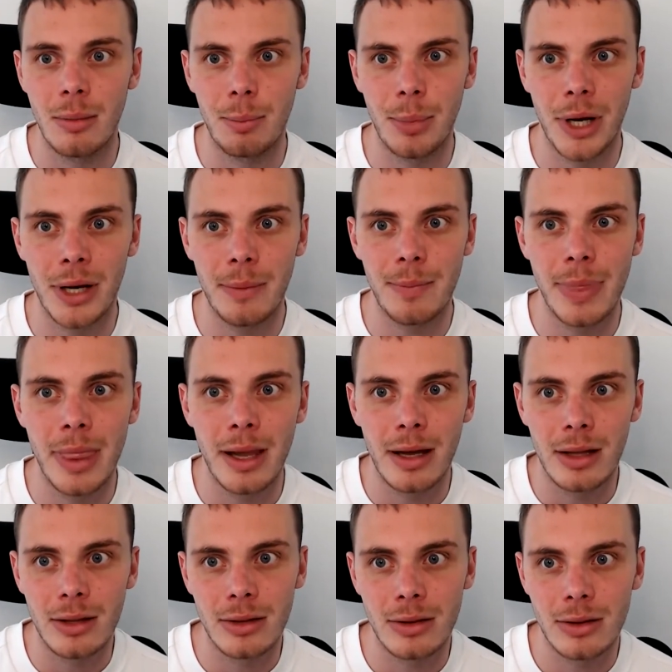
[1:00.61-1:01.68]
But
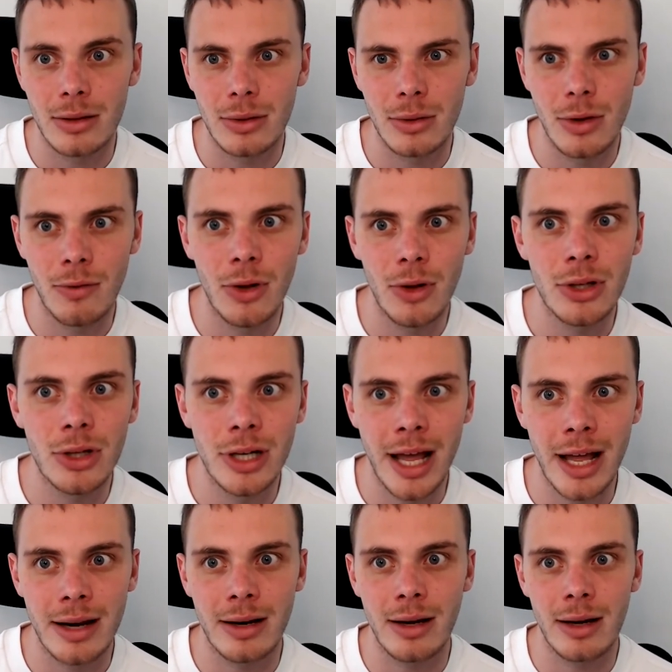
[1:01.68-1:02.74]
the folder
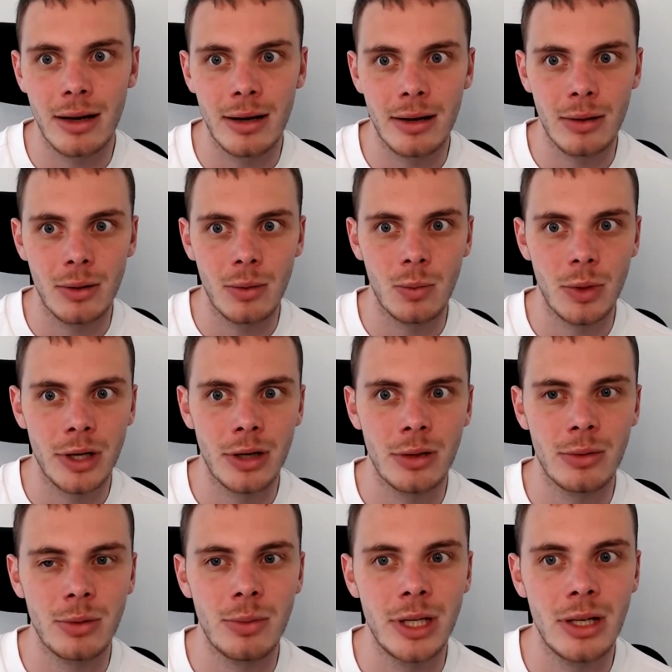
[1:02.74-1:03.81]
that we're
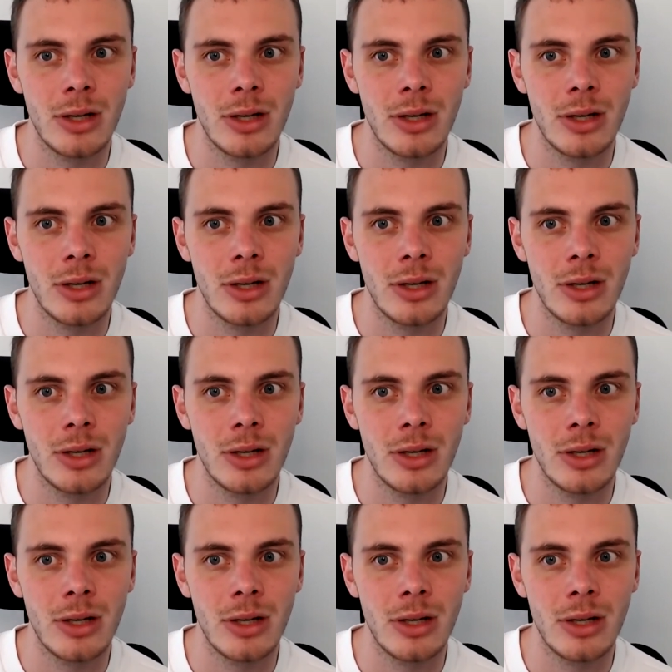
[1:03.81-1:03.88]
going to be